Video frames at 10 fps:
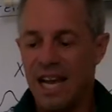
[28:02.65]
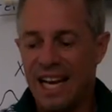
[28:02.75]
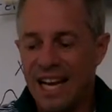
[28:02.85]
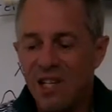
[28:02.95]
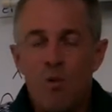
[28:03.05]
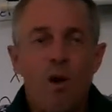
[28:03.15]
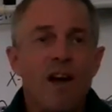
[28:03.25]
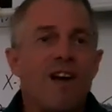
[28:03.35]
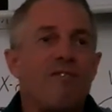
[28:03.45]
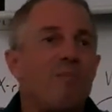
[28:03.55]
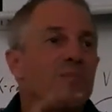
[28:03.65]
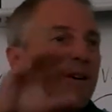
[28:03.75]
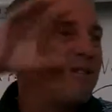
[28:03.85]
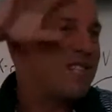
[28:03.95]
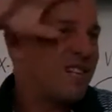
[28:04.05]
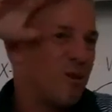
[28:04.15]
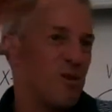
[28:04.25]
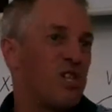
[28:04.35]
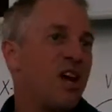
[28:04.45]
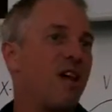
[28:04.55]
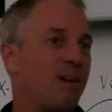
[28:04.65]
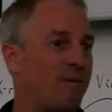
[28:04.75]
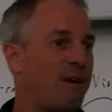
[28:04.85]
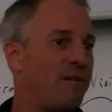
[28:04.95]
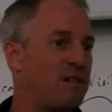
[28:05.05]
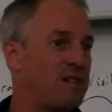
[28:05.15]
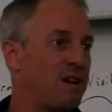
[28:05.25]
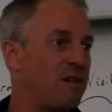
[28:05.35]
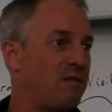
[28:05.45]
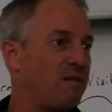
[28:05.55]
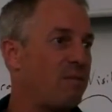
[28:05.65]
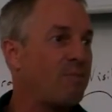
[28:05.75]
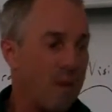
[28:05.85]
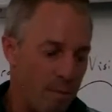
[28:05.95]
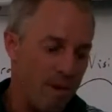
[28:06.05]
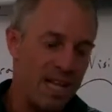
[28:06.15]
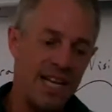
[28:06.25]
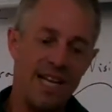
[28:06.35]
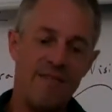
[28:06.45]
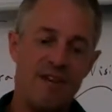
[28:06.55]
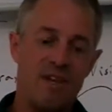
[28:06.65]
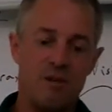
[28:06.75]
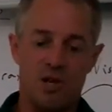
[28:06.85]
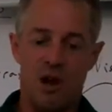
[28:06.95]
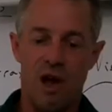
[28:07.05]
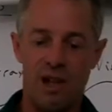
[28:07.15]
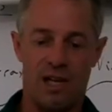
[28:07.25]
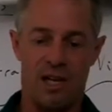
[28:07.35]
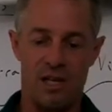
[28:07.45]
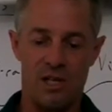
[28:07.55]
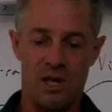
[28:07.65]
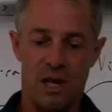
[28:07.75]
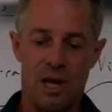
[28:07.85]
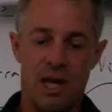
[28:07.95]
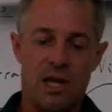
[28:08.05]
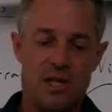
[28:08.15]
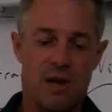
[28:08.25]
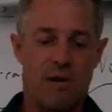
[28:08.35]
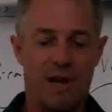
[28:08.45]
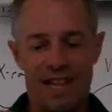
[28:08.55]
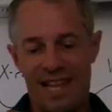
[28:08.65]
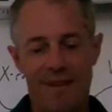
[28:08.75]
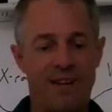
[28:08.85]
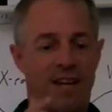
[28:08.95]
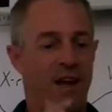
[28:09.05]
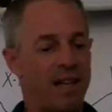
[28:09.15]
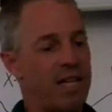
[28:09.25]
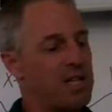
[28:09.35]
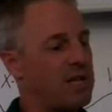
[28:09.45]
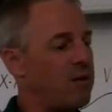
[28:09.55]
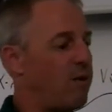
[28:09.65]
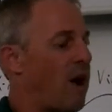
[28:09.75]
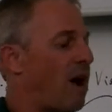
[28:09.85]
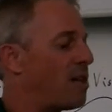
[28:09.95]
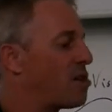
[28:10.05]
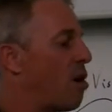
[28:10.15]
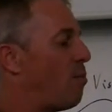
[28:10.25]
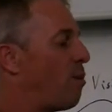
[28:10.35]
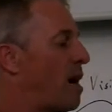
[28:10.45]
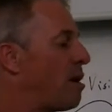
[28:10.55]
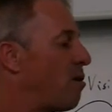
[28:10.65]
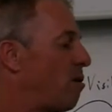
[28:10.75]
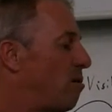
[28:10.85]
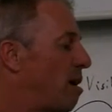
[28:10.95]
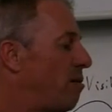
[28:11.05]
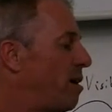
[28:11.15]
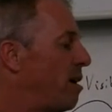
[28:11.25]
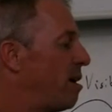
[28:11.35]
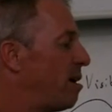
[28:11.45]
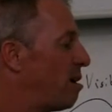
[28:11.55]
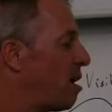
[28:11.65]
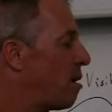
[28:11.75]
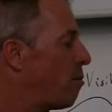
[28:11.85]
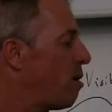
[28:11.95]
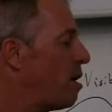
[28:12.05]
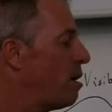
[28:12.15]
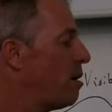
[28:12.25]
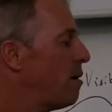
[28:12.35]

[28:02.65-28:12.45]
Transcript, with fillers: And each one of them builds a little shell around itself. But they live in huge colonies. So living on this little rock, this is called brain coral, by the way. Doesn't it look like a brain?